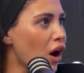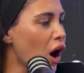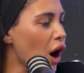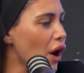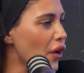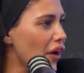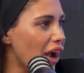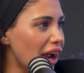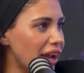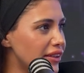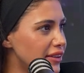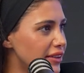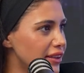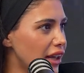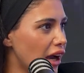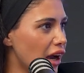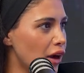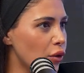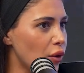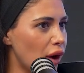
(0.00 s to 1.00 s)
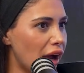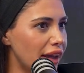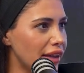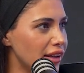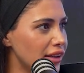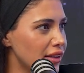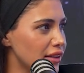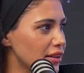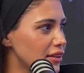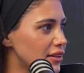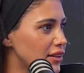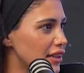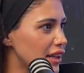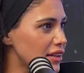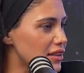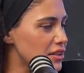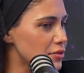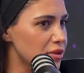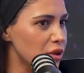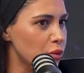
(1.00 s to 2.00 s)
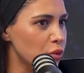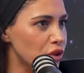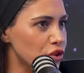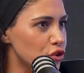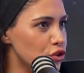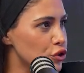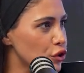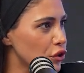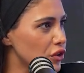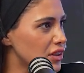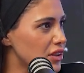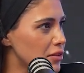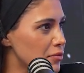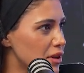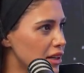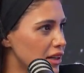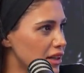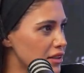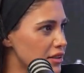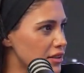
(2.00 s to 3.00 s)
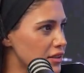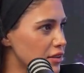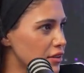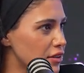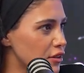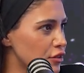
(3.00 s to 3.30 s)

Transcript: Right now, it takes me 30 minutes